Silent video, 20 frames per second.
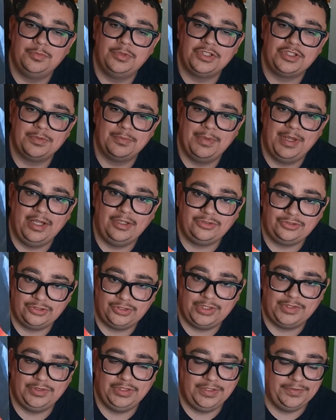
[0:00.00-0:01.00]
much about,
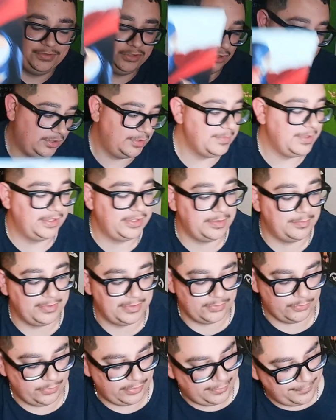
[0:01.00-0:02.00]
so I would love to learn about them
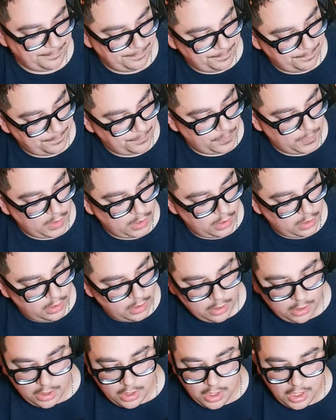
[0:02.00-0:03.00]
as well.
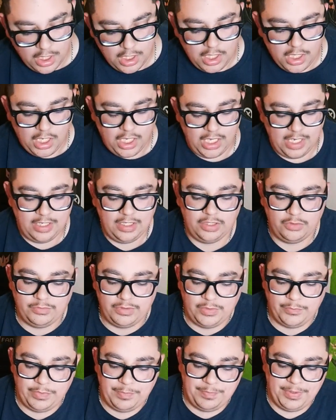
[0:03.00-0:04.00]
Another one
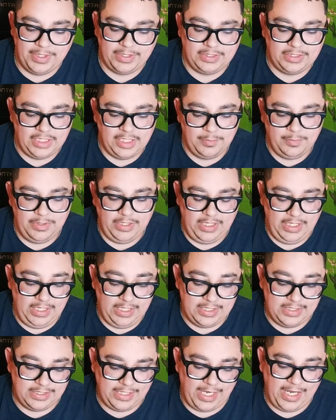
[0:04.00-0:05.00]
that we picked up
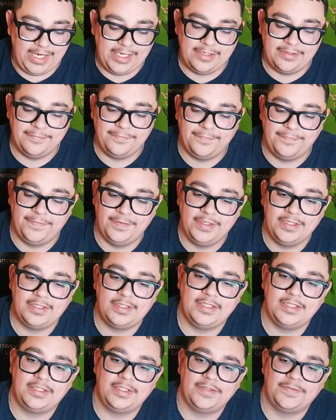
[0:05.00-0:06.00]
is Iron Fist.
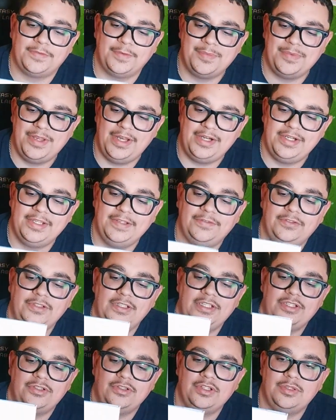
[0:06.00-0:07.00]
This is from Daredevil
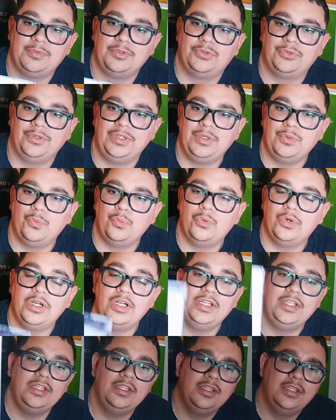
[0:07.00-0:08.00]
issue number
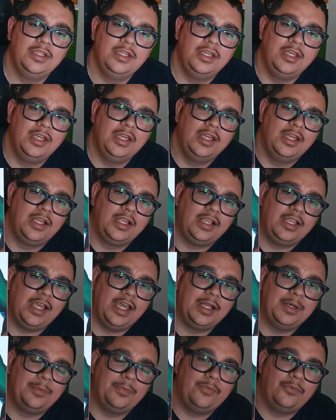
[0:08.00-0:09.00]
21.
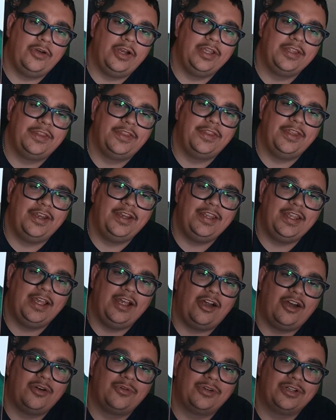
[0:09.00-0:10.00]
Got him right there. That
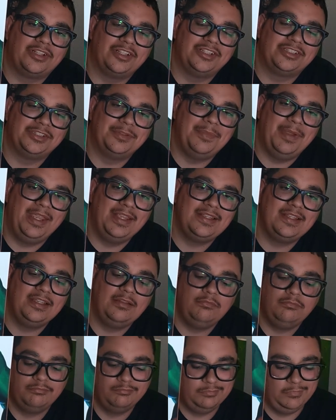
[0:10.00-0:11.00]
artwork looks
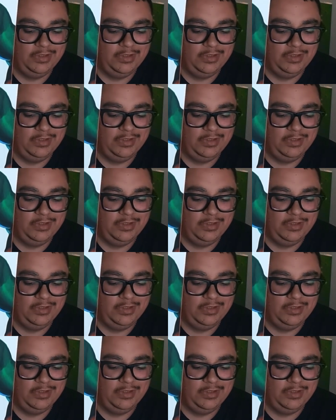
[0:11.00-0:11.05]
amazing.